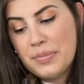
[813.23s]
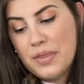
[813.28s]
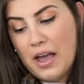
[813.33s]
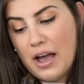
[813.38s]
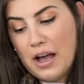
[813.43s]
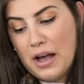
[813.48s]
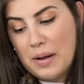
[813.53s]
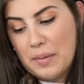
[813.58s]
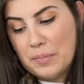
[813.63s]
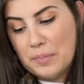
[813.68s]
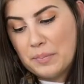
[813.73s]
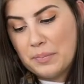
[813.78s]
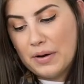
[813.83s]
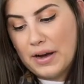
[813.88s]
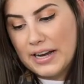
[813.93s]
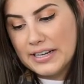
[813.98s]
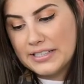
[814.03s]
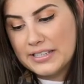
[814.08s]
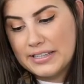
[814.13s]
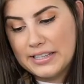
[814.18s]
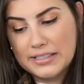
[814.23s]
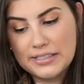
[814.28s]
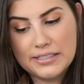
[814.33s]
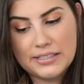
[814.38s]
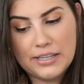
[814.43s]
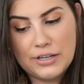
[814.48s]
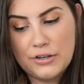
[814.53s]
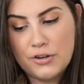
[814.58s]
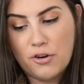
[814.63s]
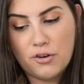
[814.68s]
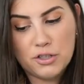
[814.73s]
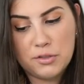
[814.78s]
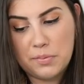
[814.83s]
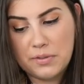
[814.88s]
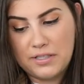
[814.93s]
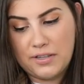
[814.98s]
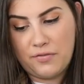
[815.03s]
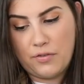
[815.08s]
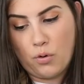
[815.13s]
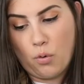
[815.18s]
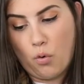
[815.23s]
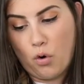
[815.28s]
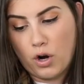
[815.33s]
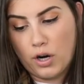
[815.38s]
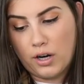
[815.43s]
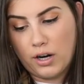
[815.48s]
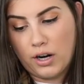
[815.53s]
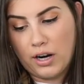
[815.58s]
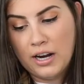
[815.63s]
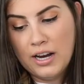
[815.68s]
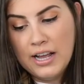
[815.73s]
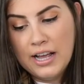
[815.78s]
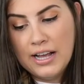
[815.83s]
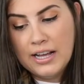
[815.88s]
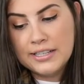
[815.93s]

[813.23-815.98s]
But this is in no specific order.